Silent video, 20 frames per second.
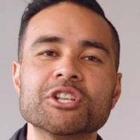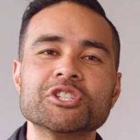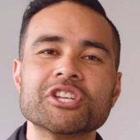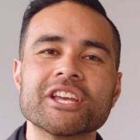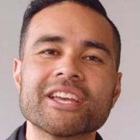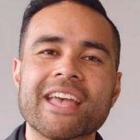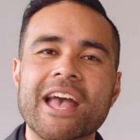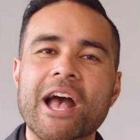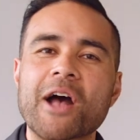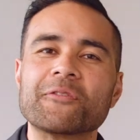
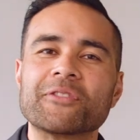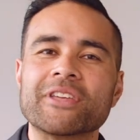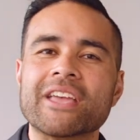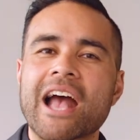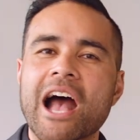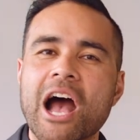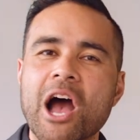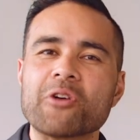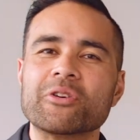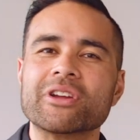check out the
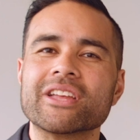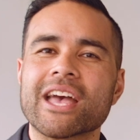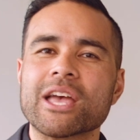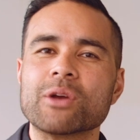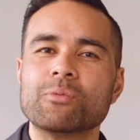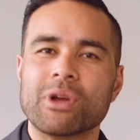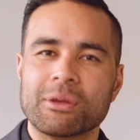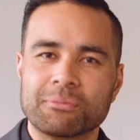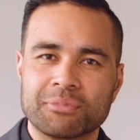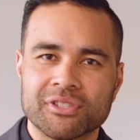REA
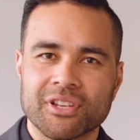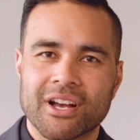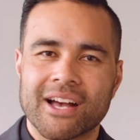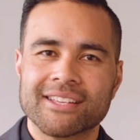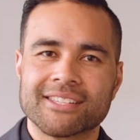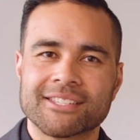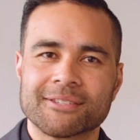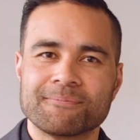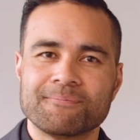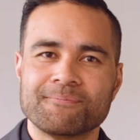
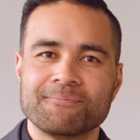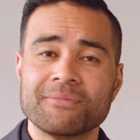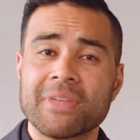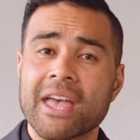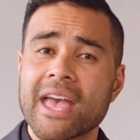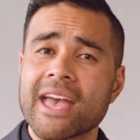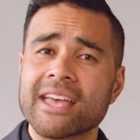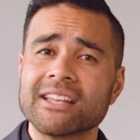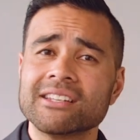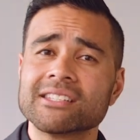website.
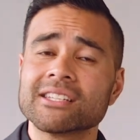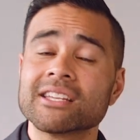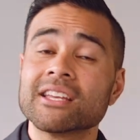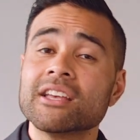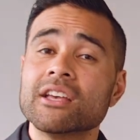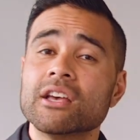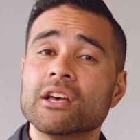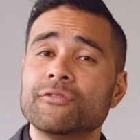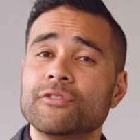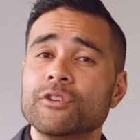
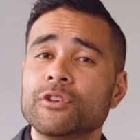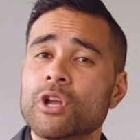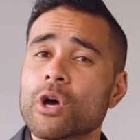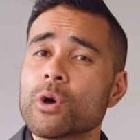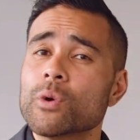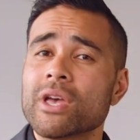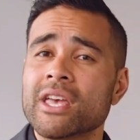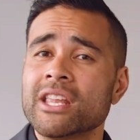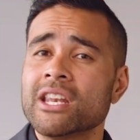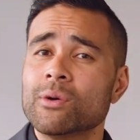And if you
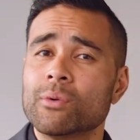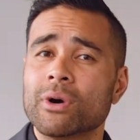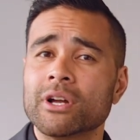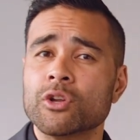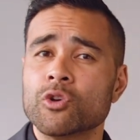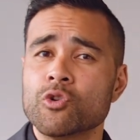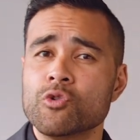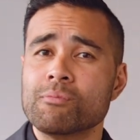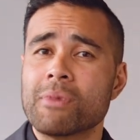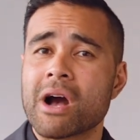know anyone
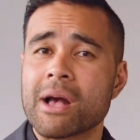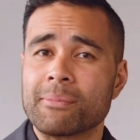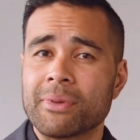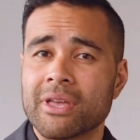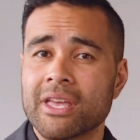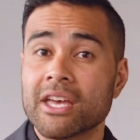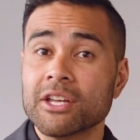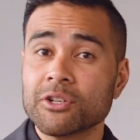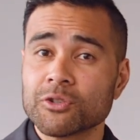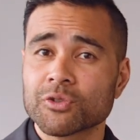who might
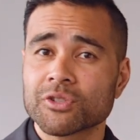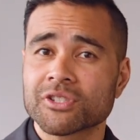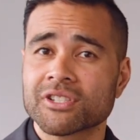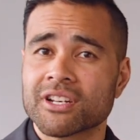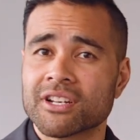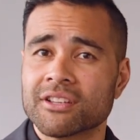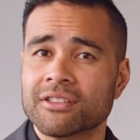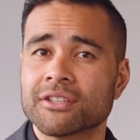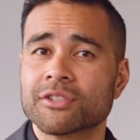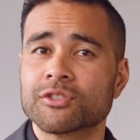be
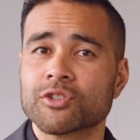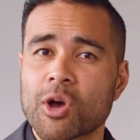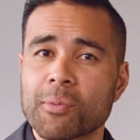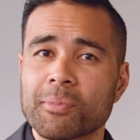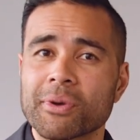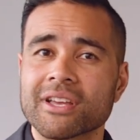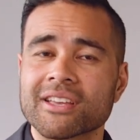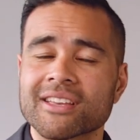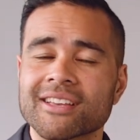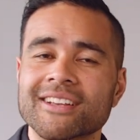interested in this
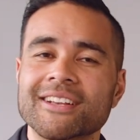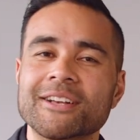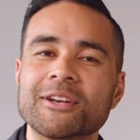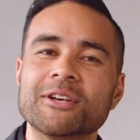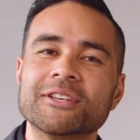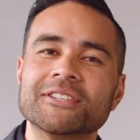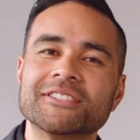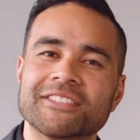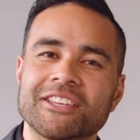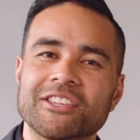topic,
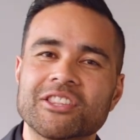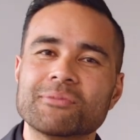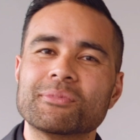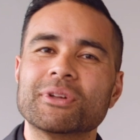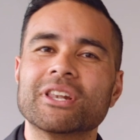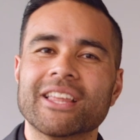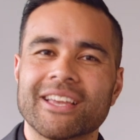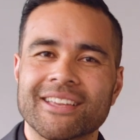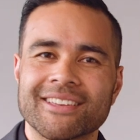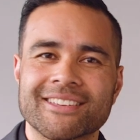send them
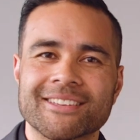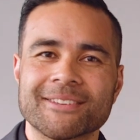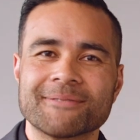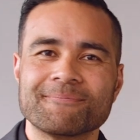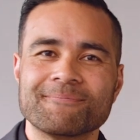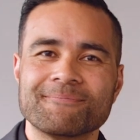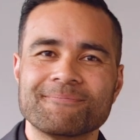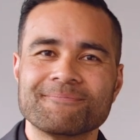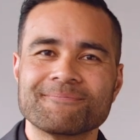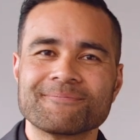a link.
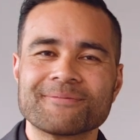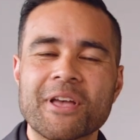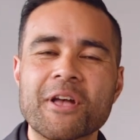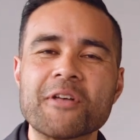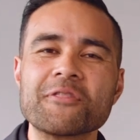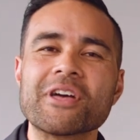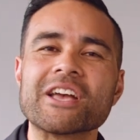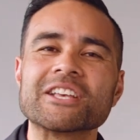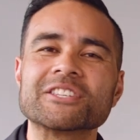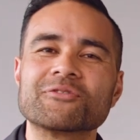
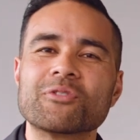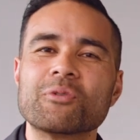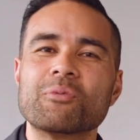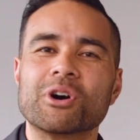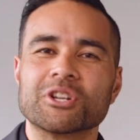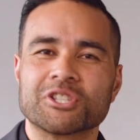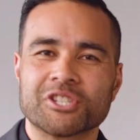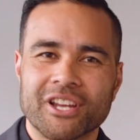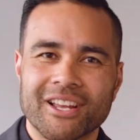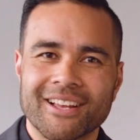Thanks for
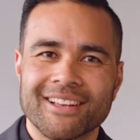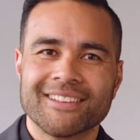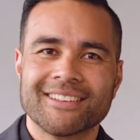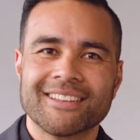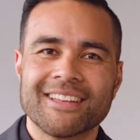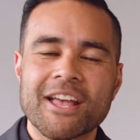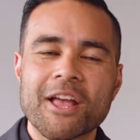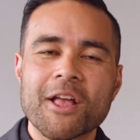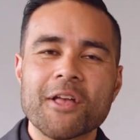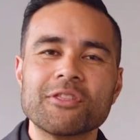watching.
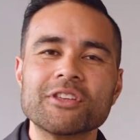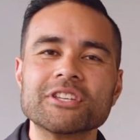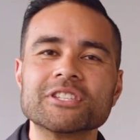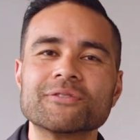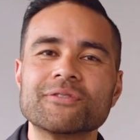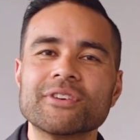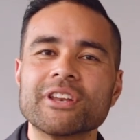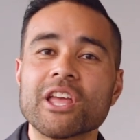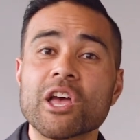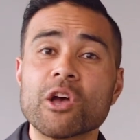This
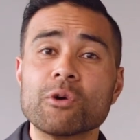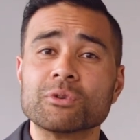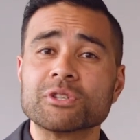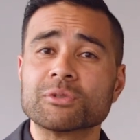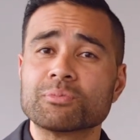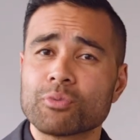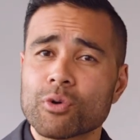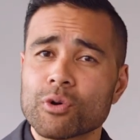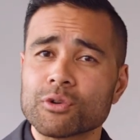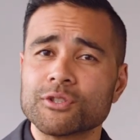video was
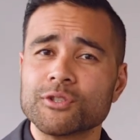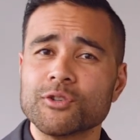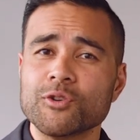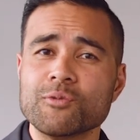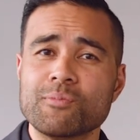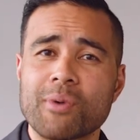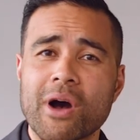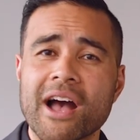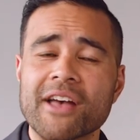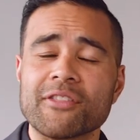brought to
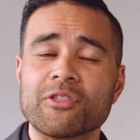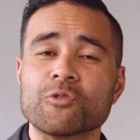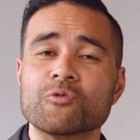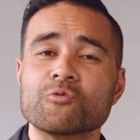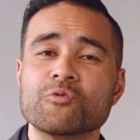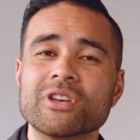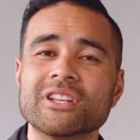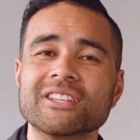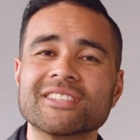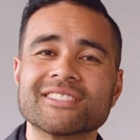you by the
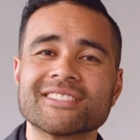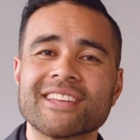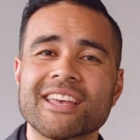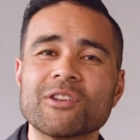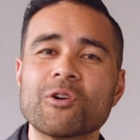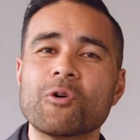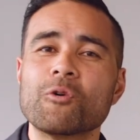Real Estate